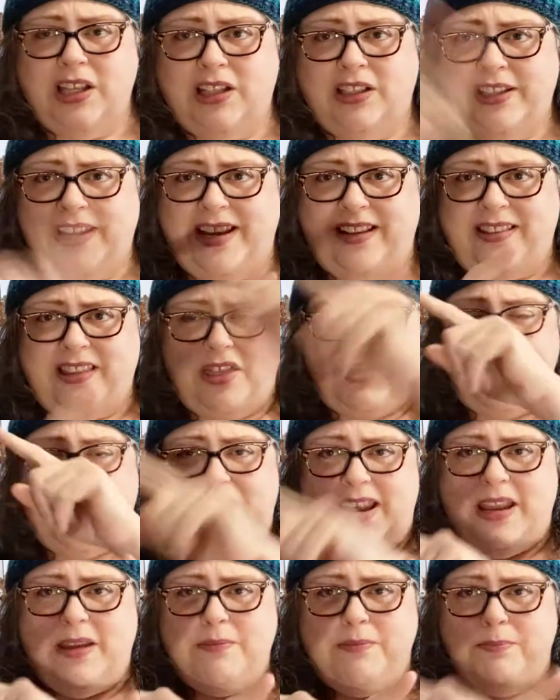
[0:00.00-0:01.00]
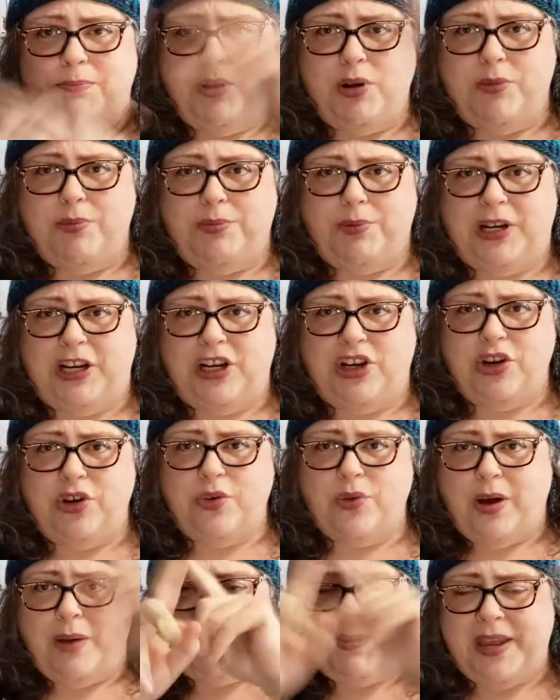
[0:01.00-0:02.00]
link the thingy boobly
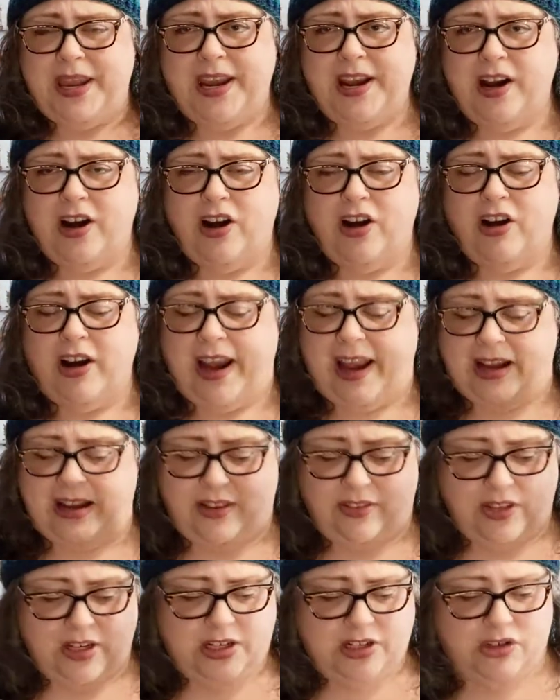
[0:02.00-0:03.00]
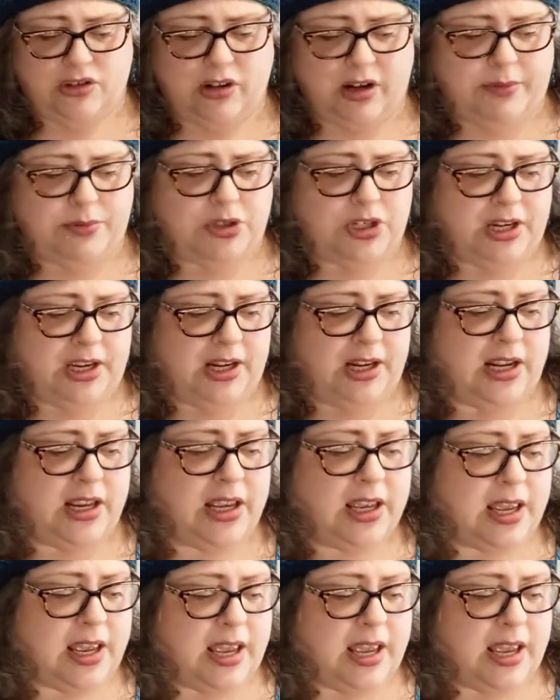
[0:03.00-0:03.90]
doo up here and in the description.